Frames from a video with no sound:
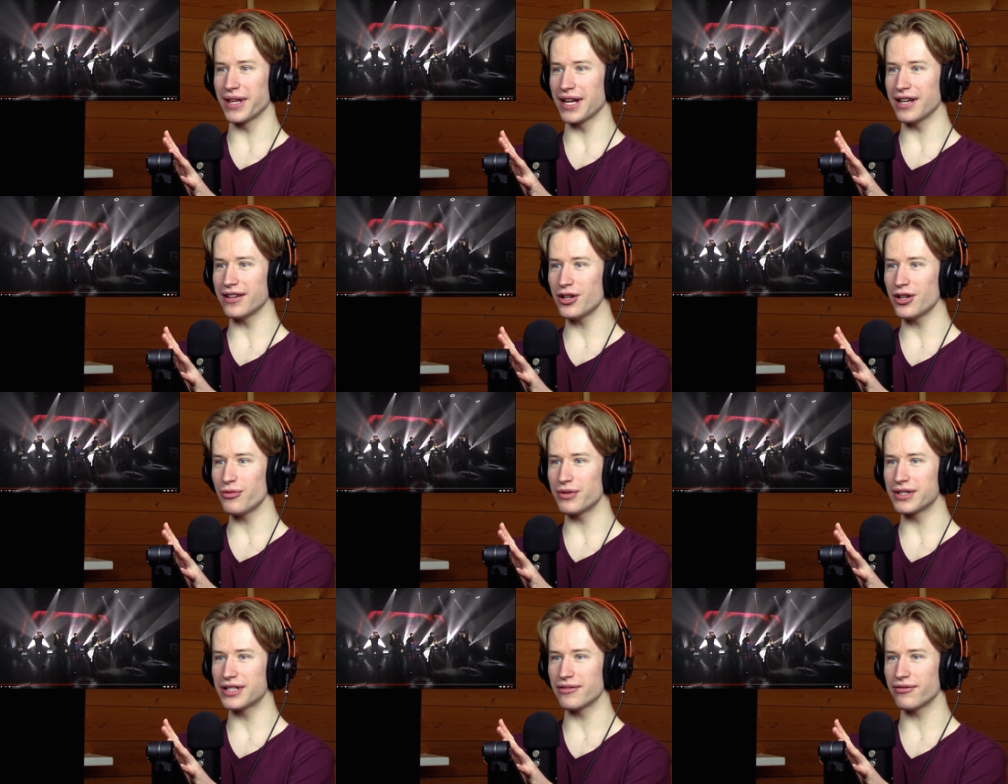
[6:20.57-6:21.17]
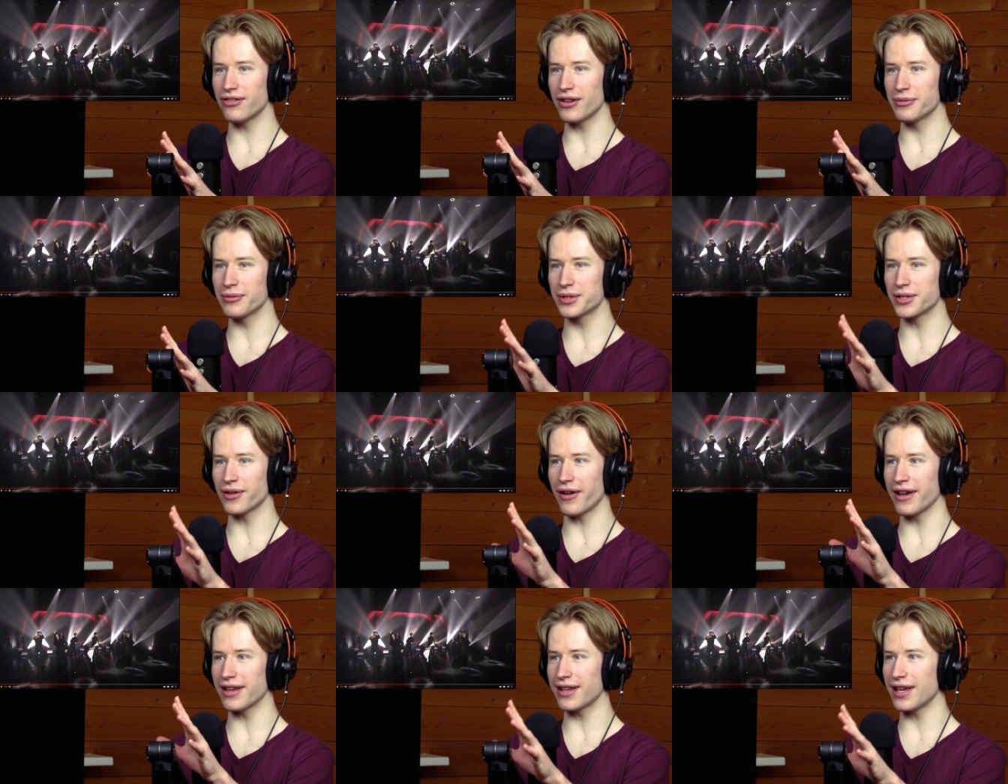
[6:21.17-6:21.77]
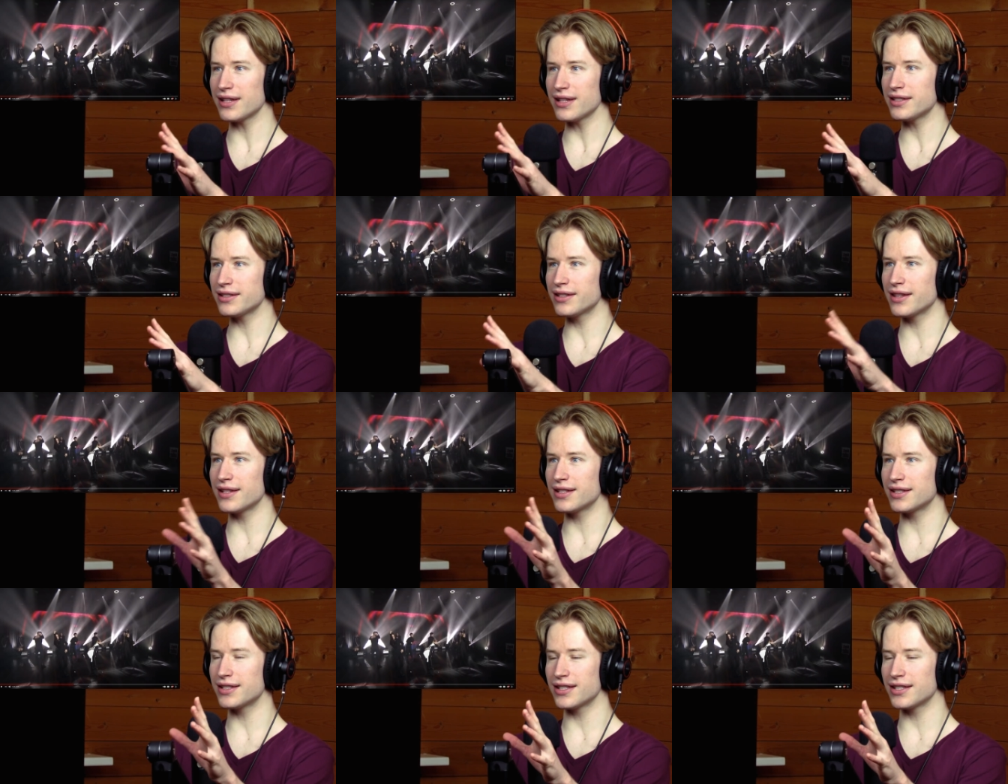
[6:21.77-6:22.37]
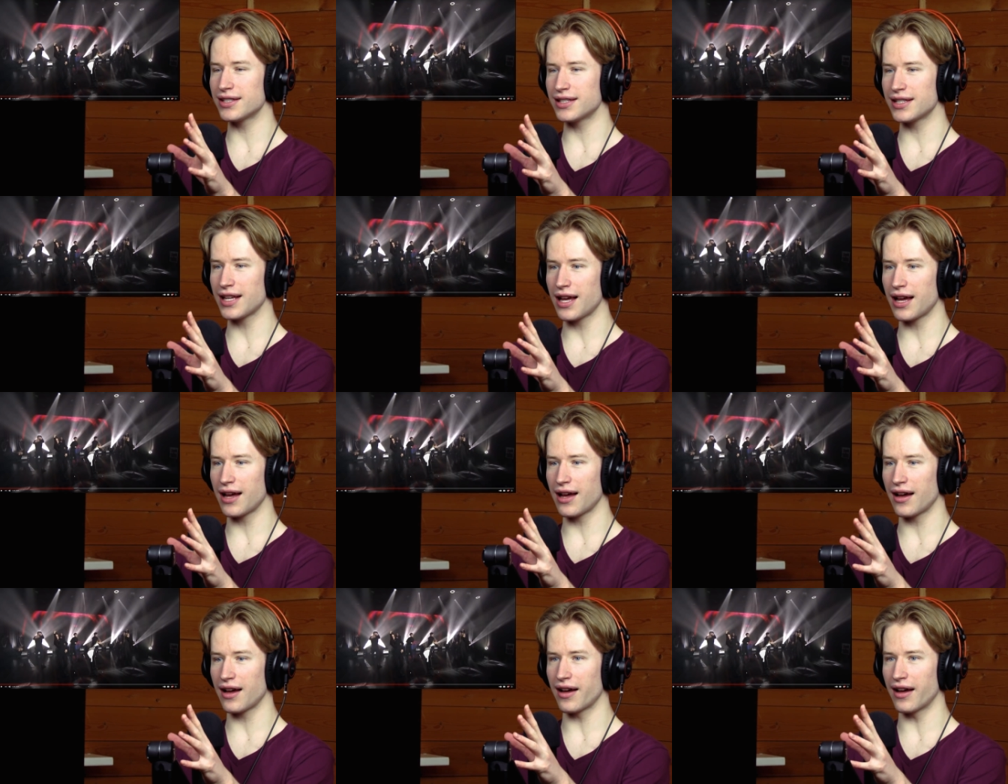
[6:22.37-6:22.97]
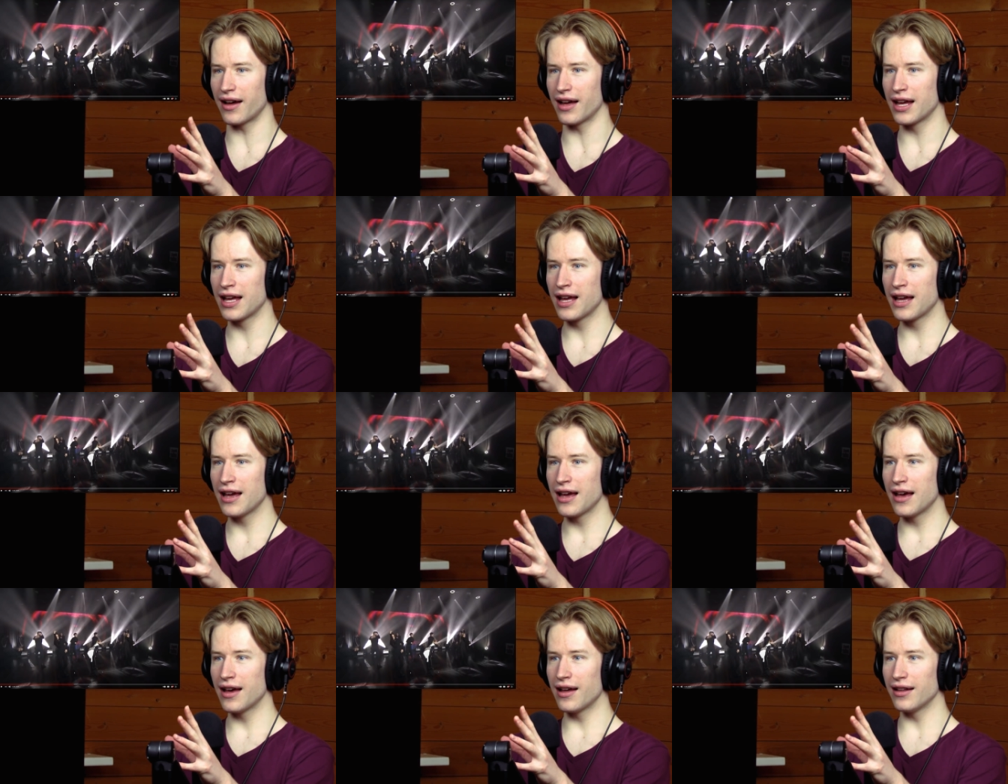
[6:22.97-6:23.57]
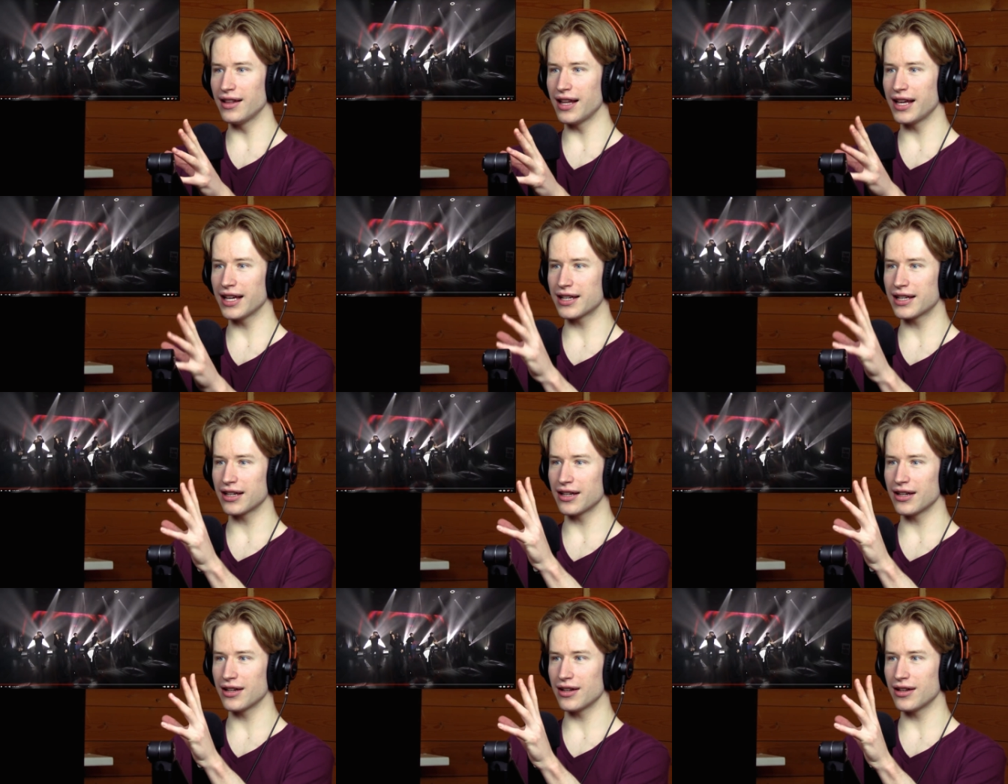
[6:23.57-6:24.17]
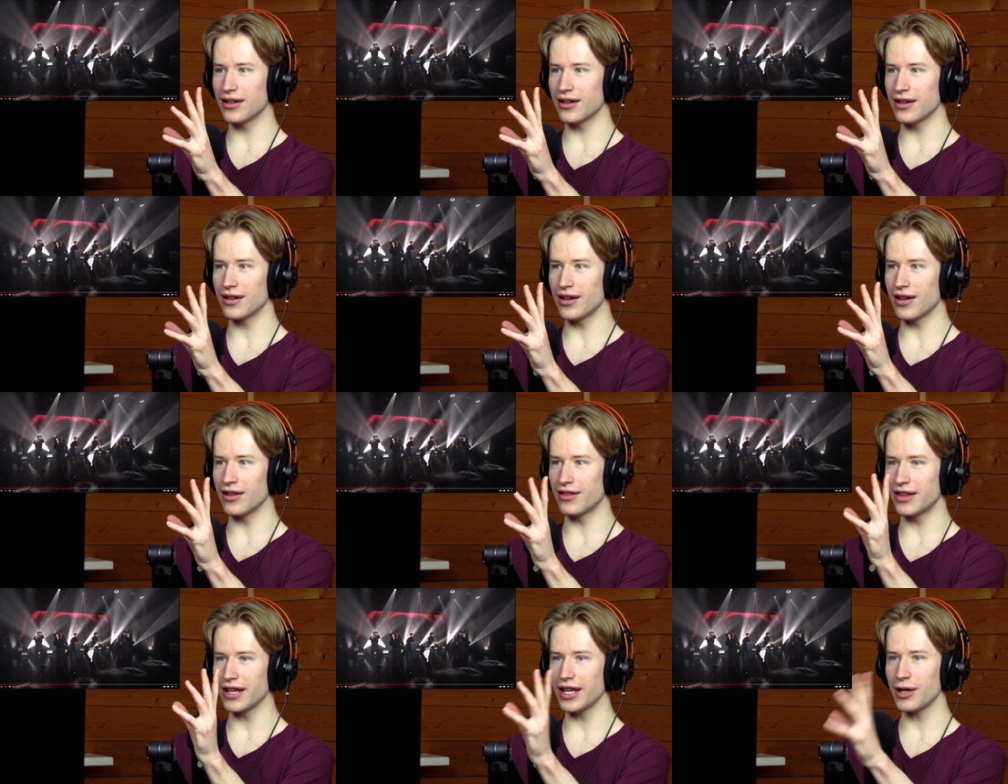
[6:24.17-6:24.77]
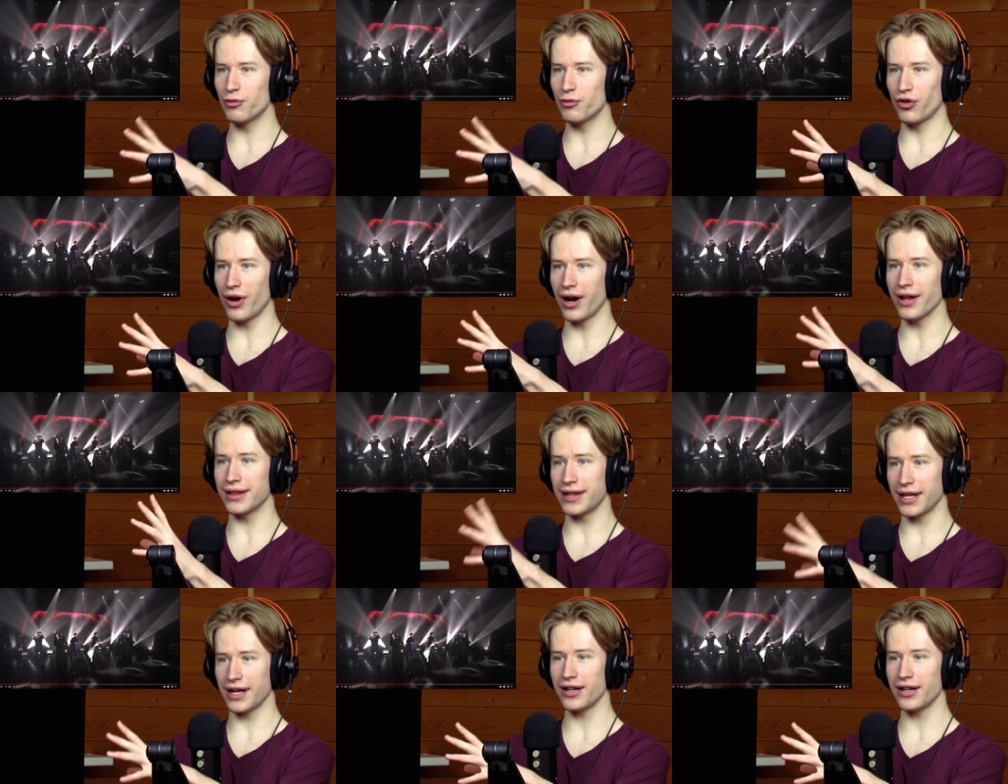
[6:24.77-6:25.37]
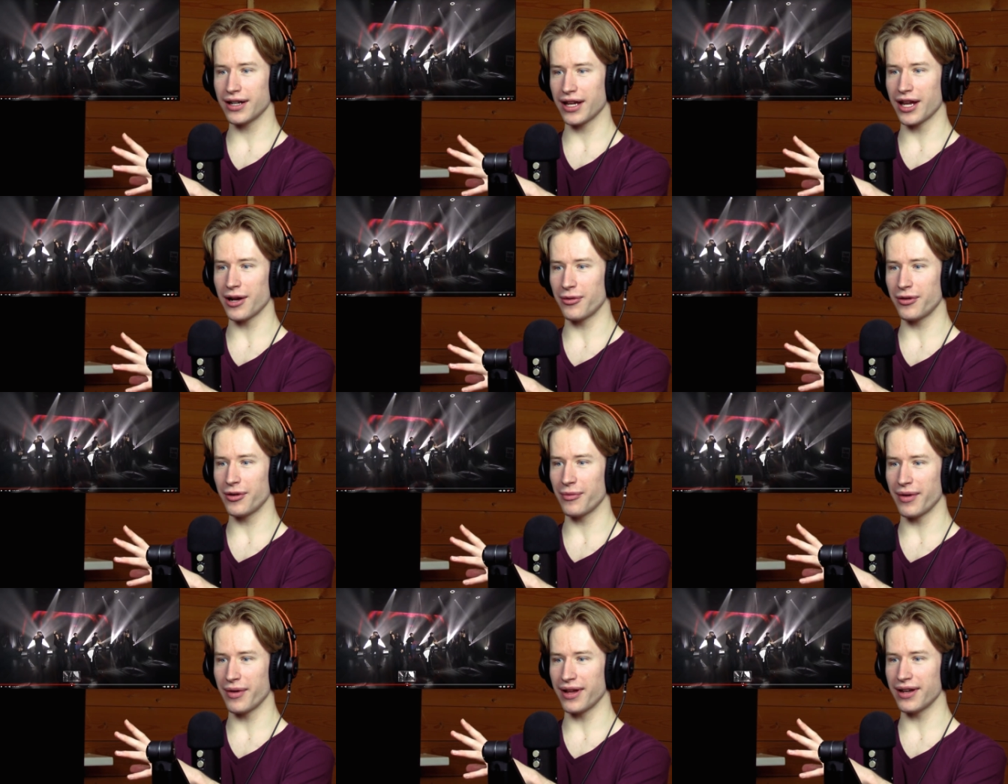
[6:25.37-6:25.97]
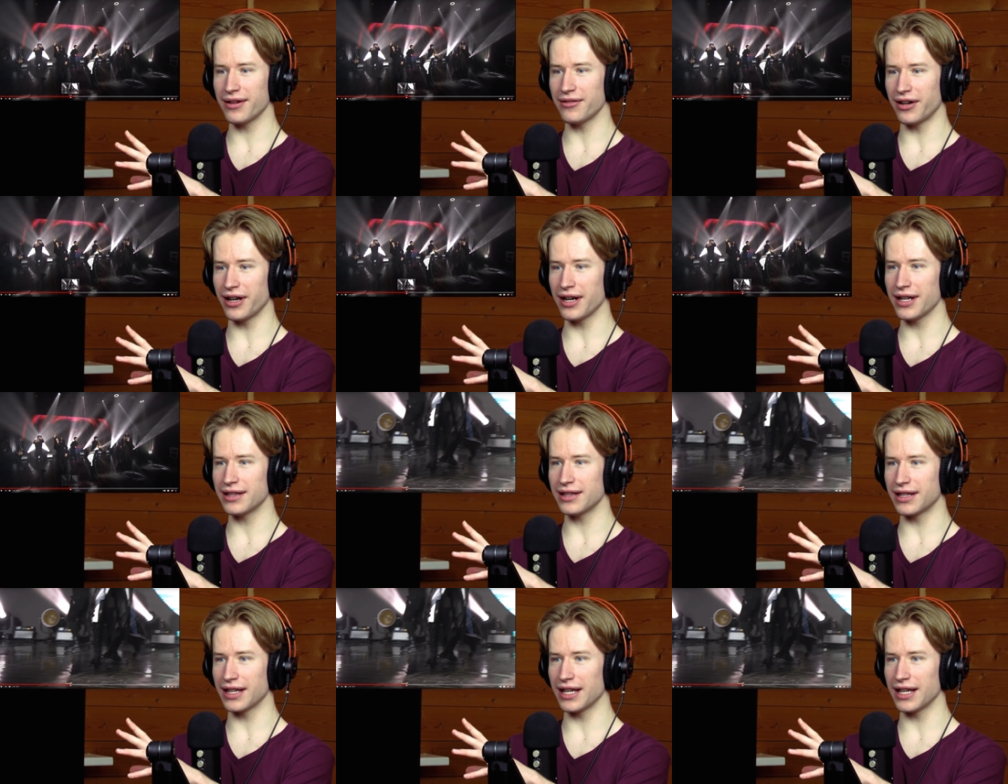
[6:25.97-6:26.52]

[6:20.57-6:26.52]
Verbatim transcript: They knew what to film. So I guess this is uh like they brought their cameraman, right?